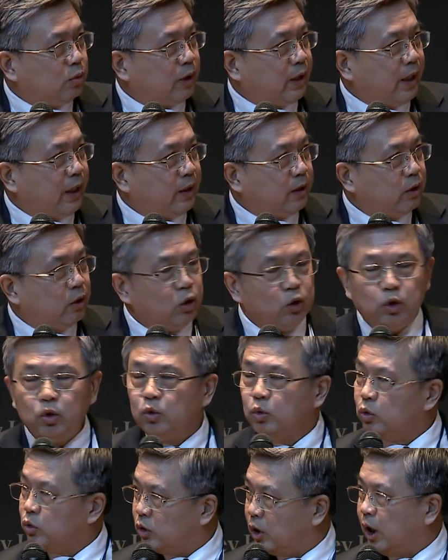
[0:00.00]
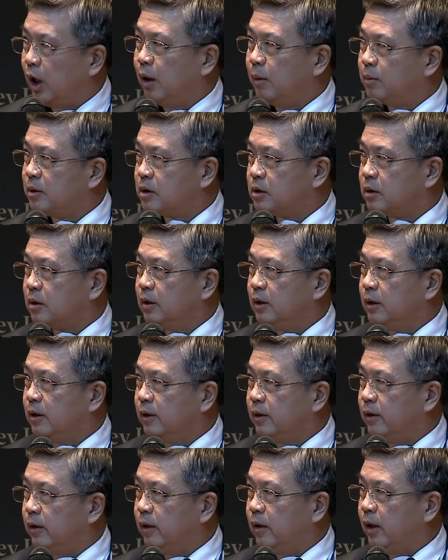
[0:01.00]
get new jobs.
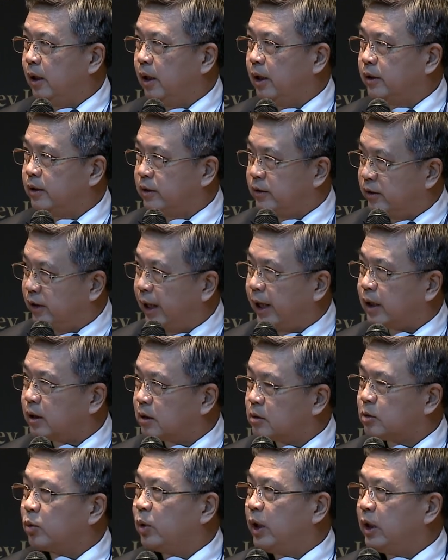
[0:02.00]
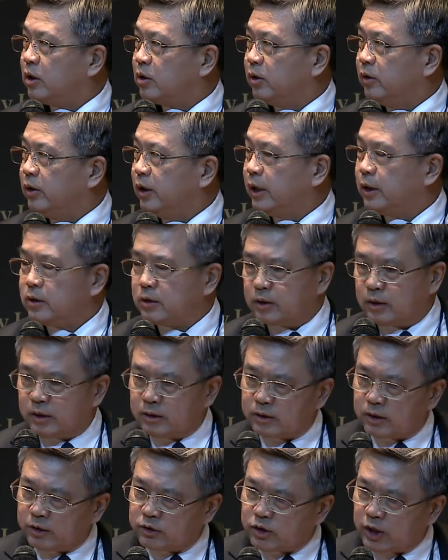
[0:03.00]
That's the question.
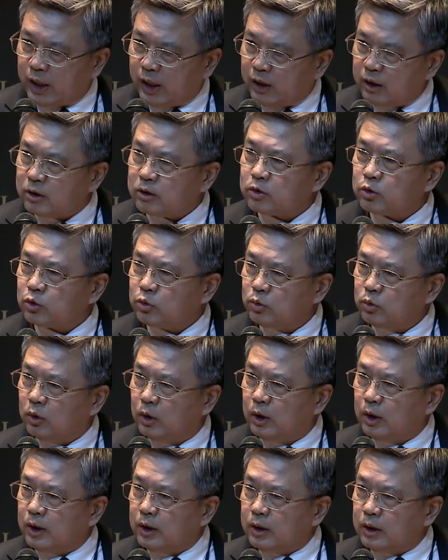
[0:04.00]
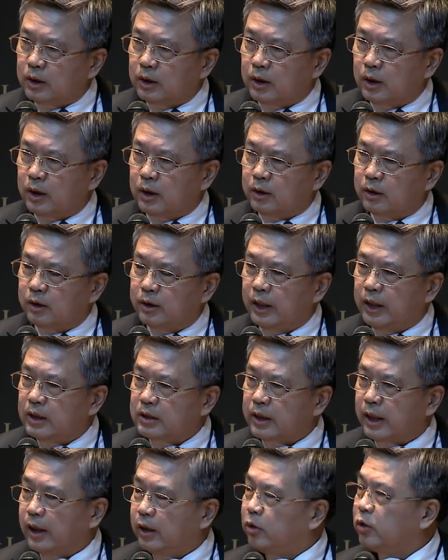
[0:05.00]
It's a challenge to
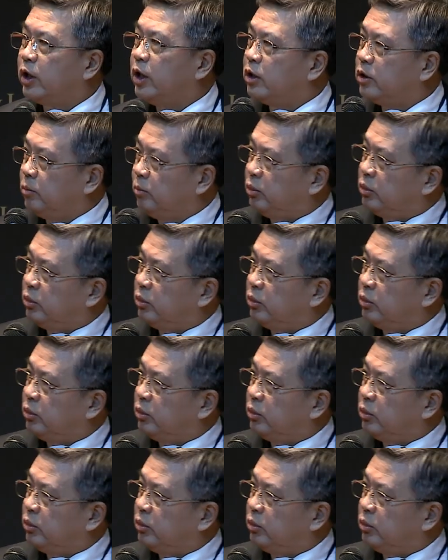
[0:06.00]
today's education